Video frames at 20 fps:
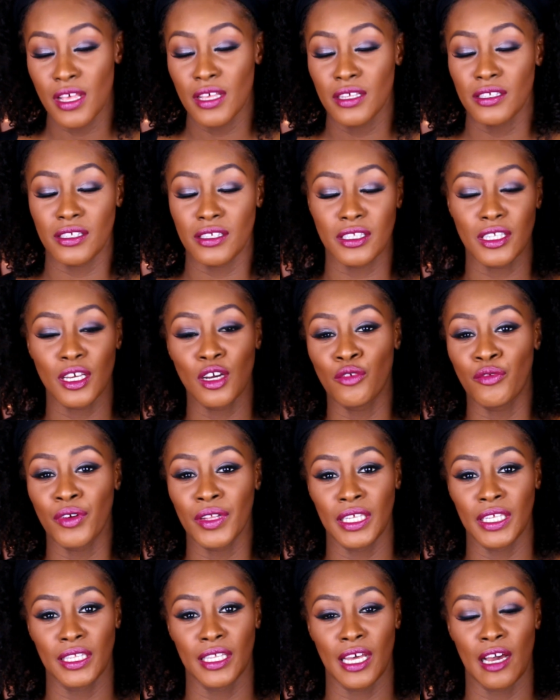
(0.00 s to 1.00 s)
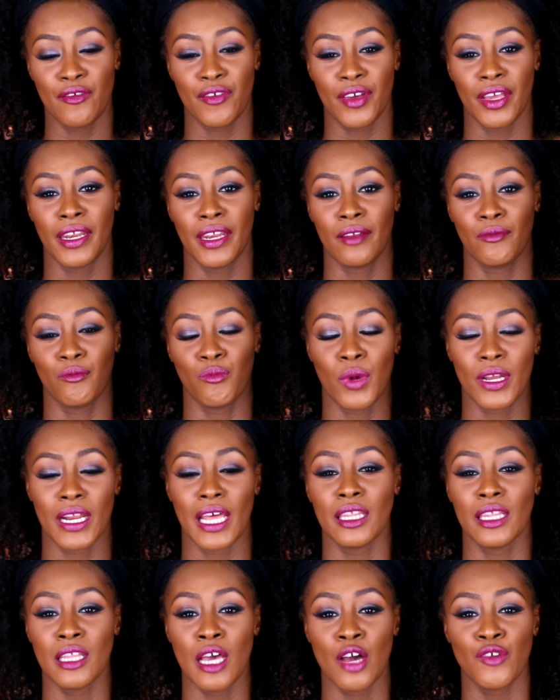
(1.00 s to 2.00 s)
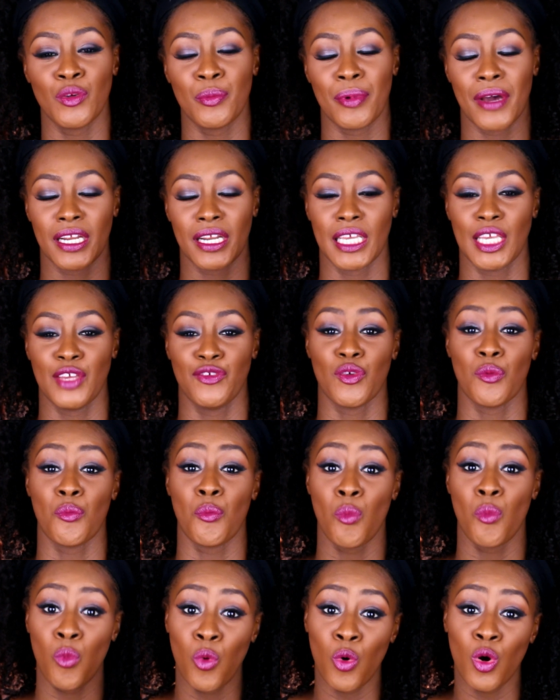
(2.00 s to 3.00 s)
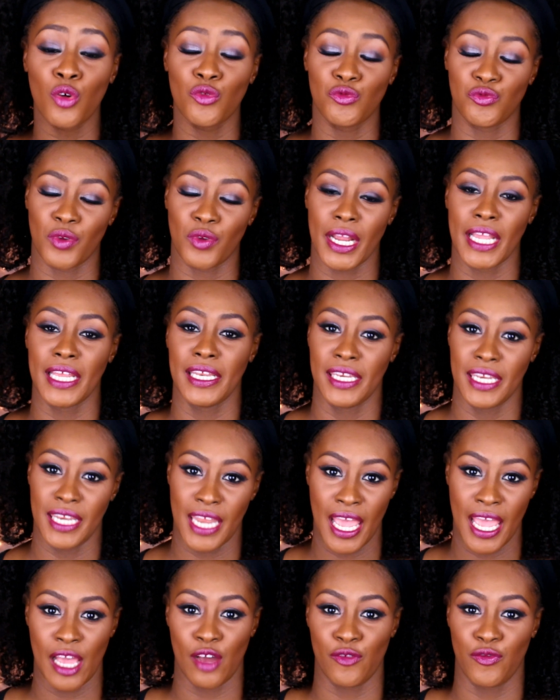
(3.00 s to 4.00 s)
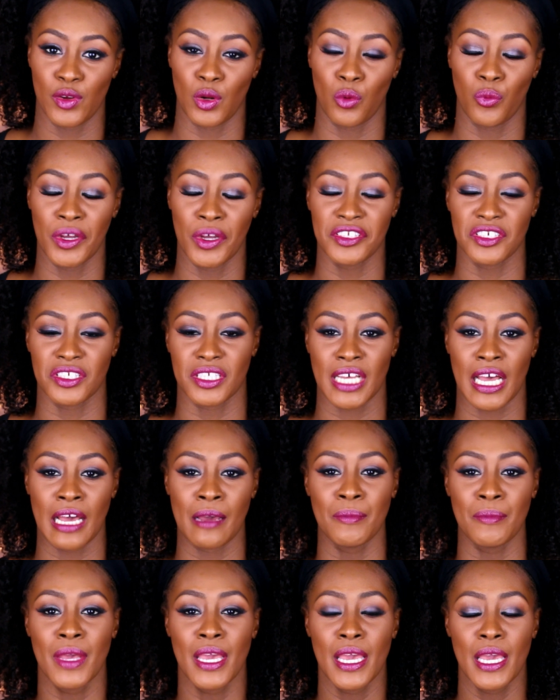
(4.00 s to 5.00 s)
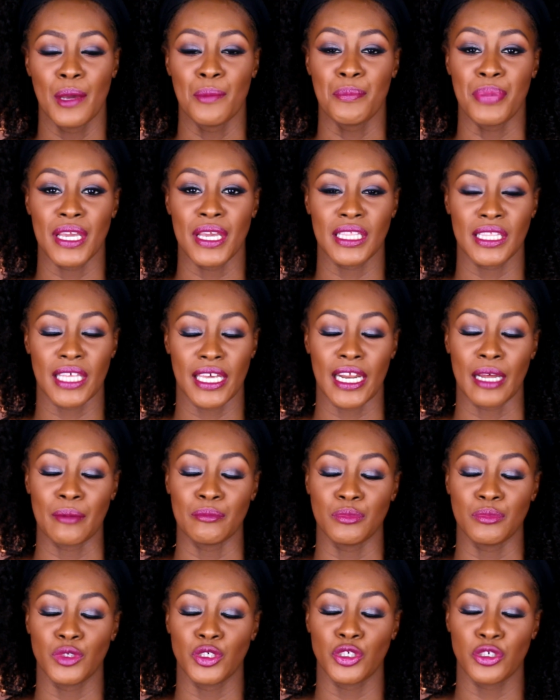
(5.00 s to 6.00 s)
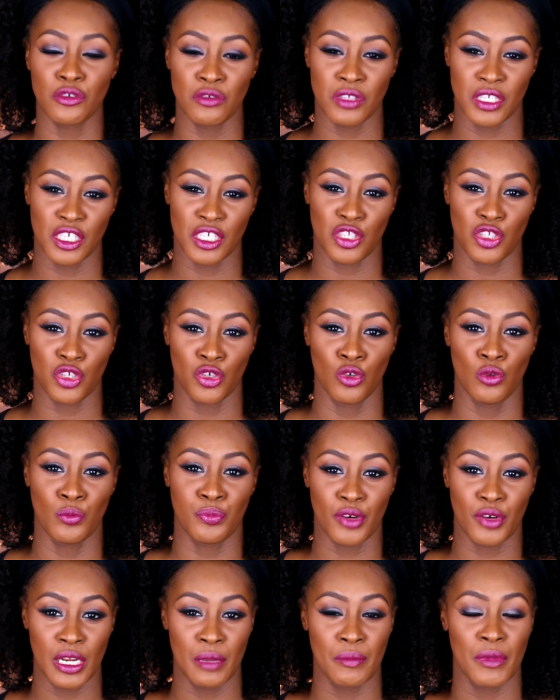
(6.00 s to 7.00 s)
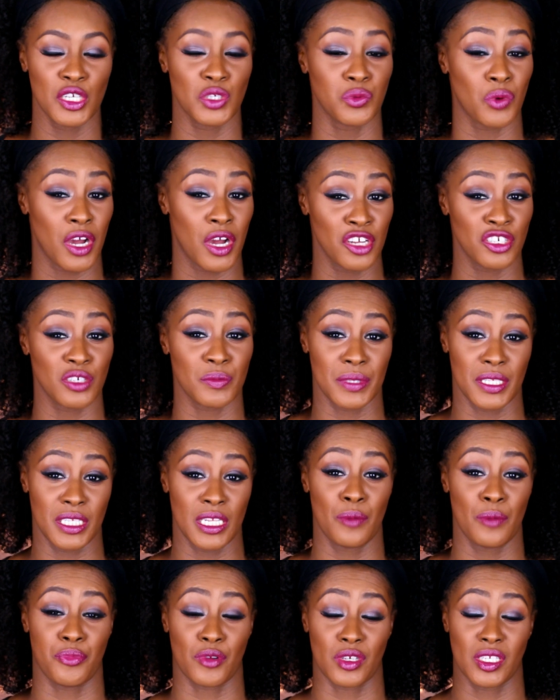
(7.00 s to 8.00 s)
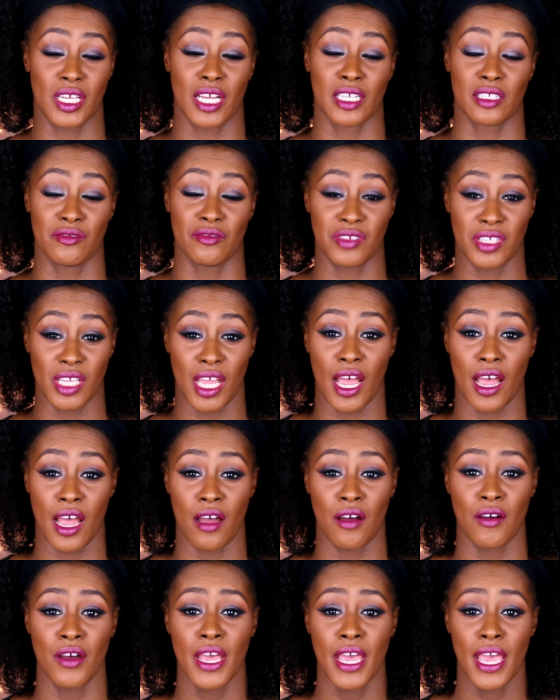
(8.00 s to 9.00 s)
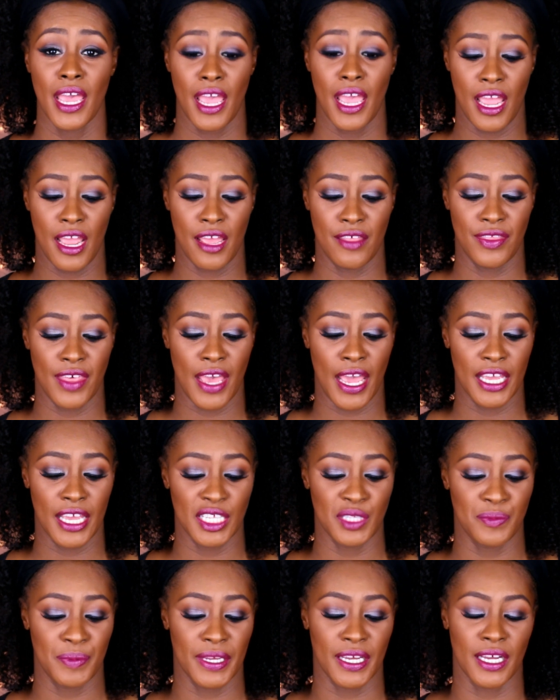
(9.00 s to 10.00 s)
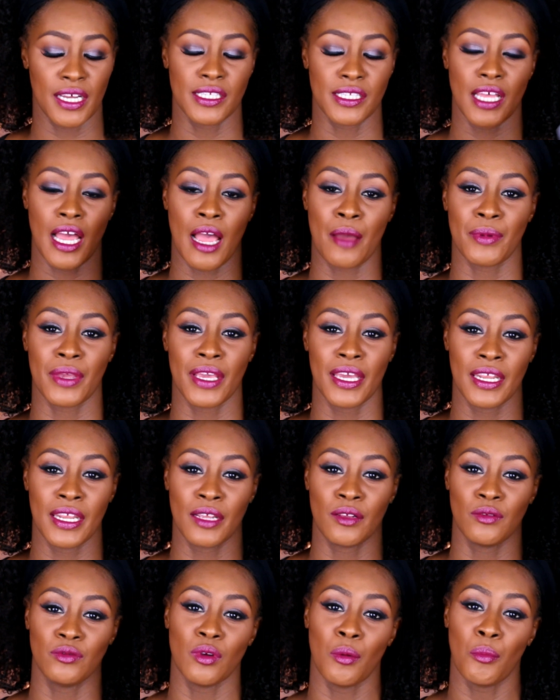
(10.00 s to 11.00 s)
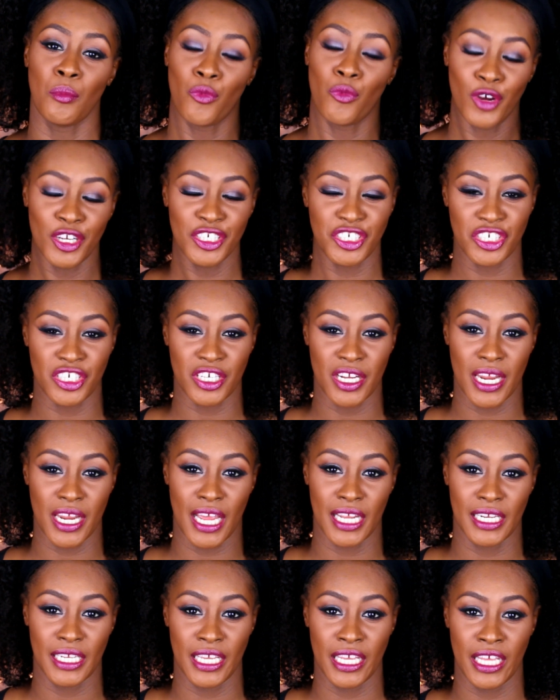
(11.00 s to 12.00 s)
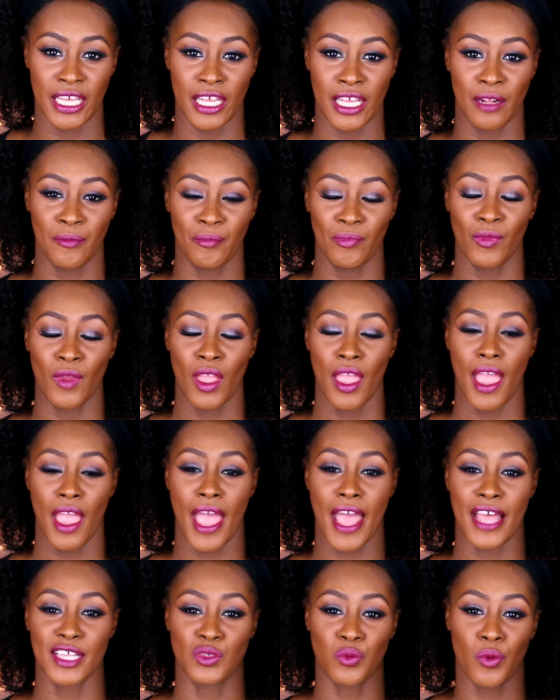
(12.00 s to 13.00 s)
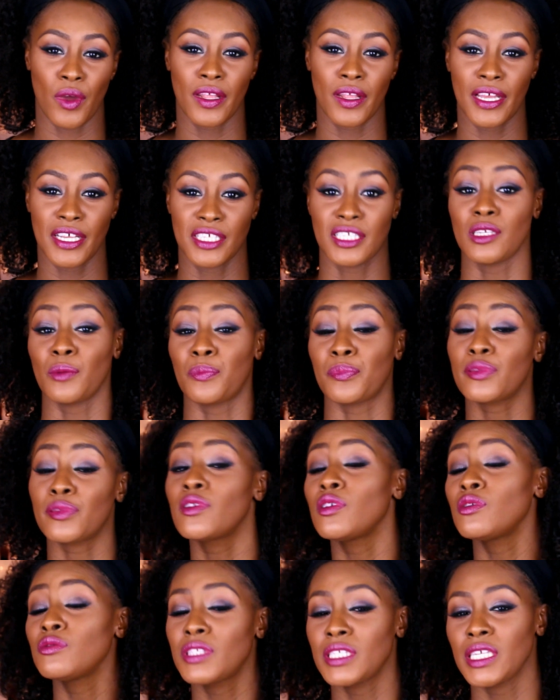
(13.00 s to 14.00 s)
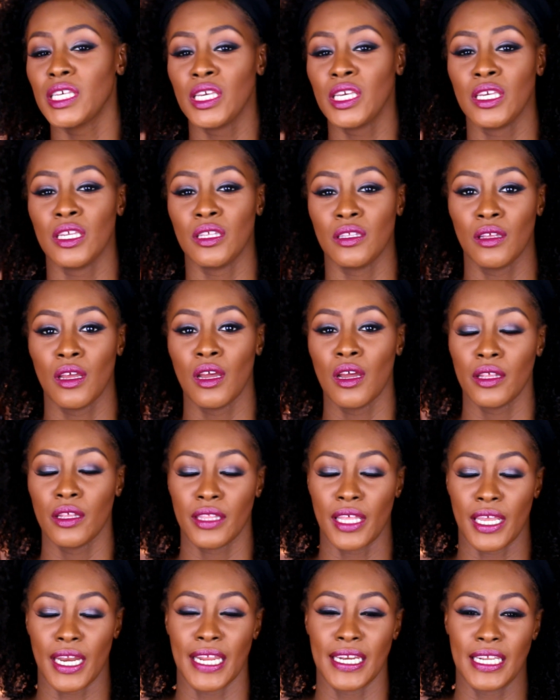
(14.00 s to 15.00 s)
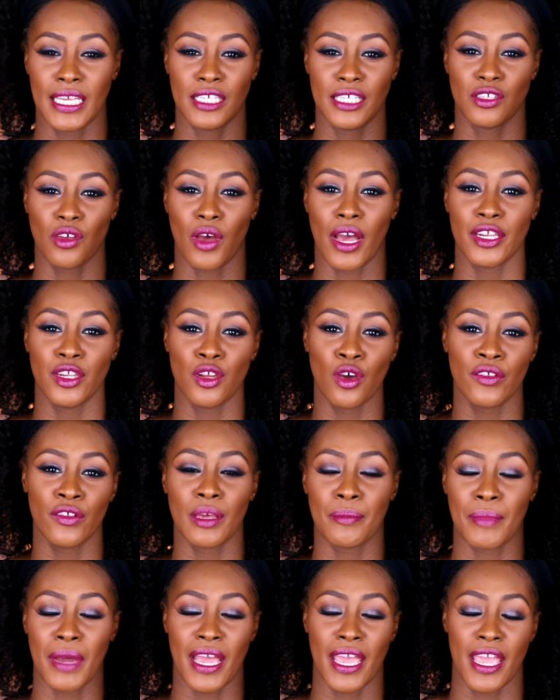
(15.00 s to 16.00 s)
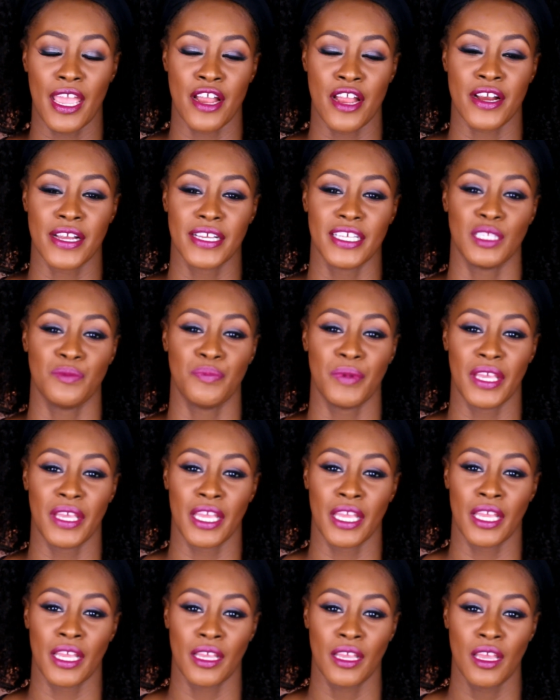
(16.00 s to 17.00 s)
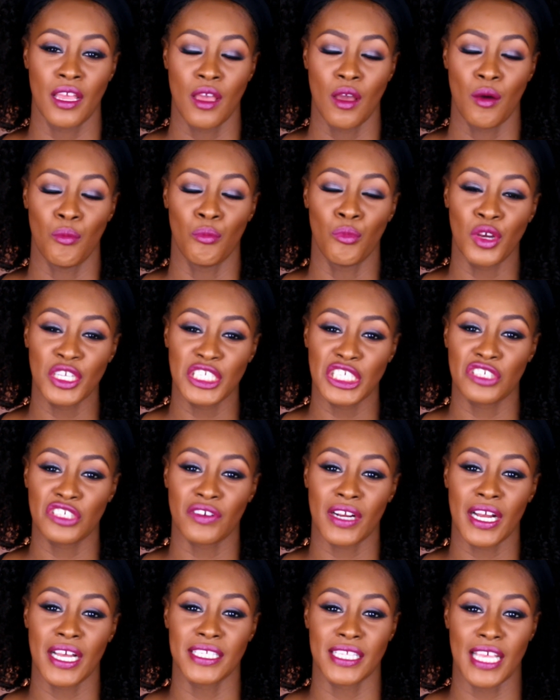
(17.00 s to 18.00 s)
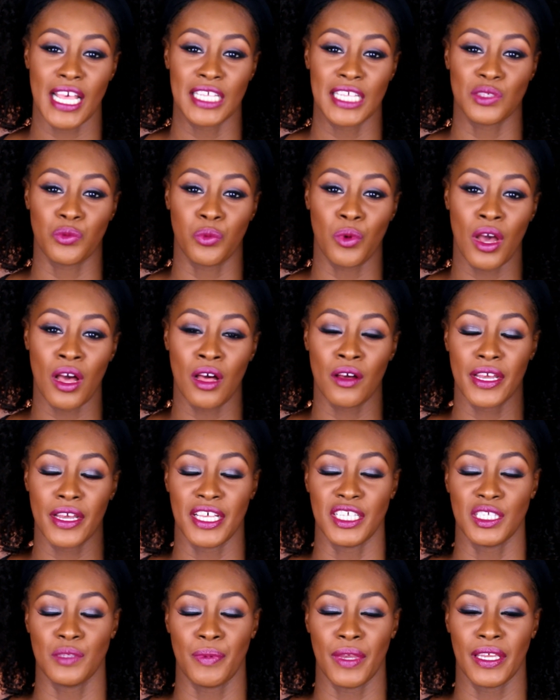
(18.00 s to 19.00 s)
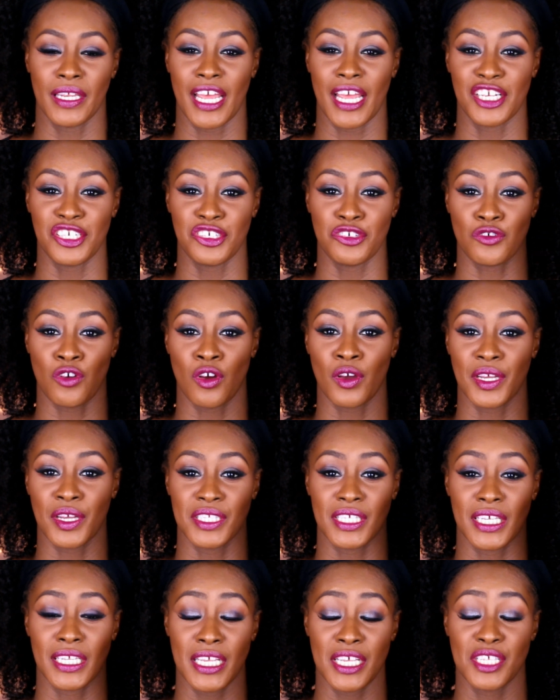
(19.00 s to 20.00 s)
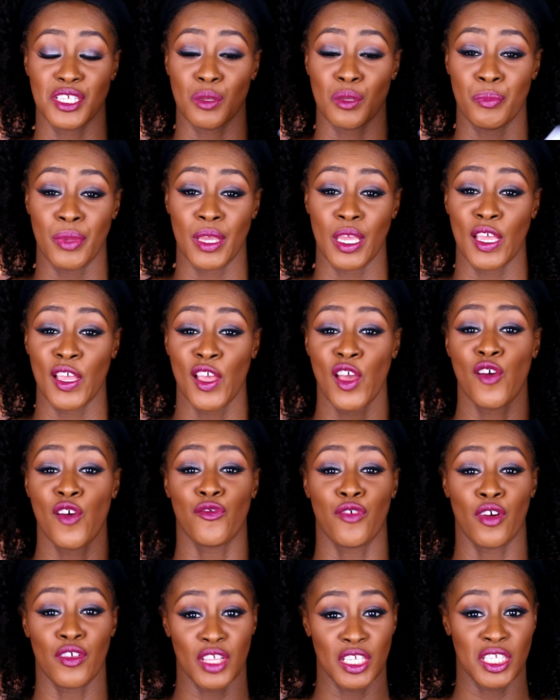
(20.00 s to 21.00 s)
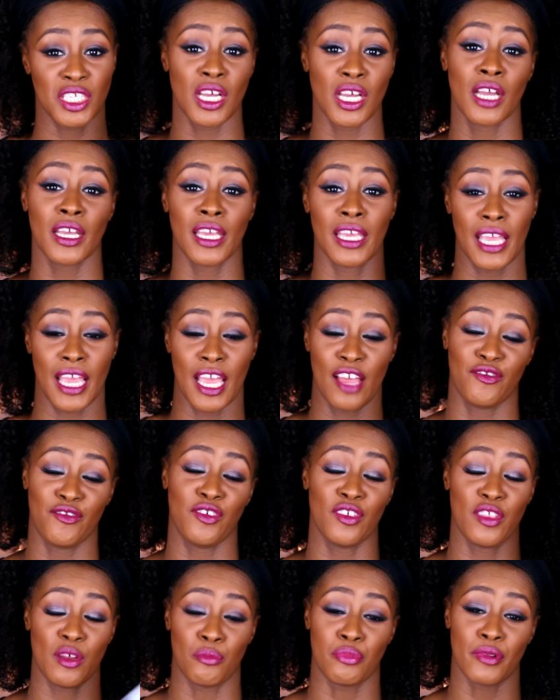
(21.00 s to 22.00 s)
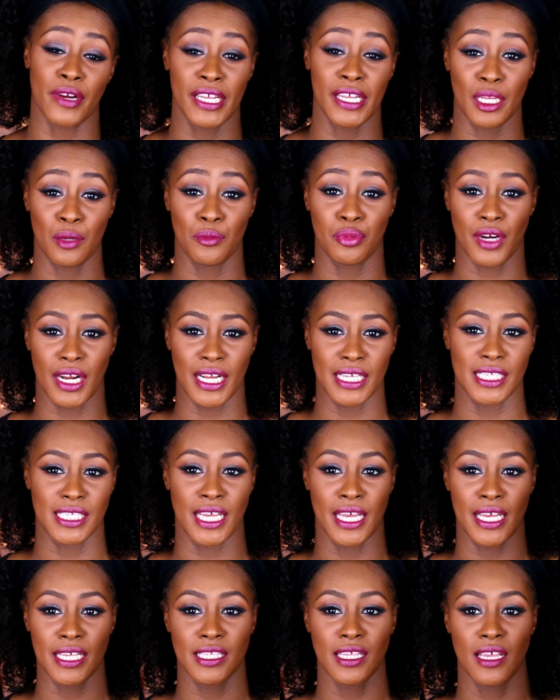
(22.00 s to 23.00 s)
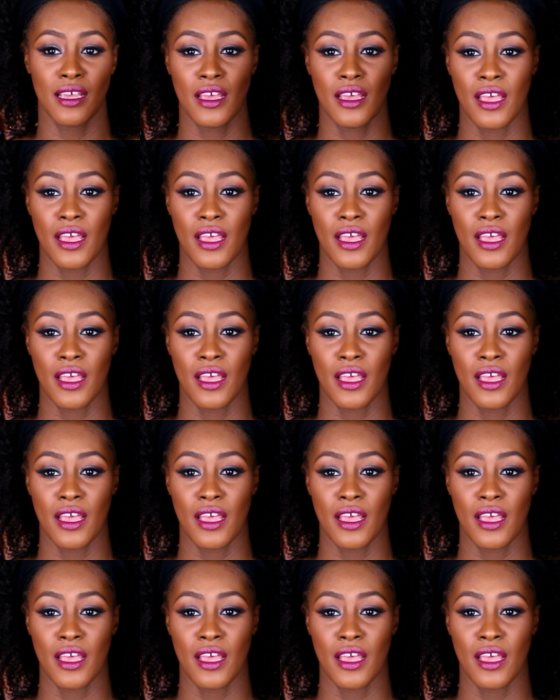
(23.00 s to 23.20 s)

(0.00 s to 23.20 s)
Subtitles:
Still really love it. And what I love about it even more right now for the wintertime, being that I'm choosing to pretty much 100% protective style, and that is because I'm getting the moisture that I need as well as the protein that I need. So I know that my hair is being moisturized as well as being as strong as it needs to be for the tugging and for the braiding process.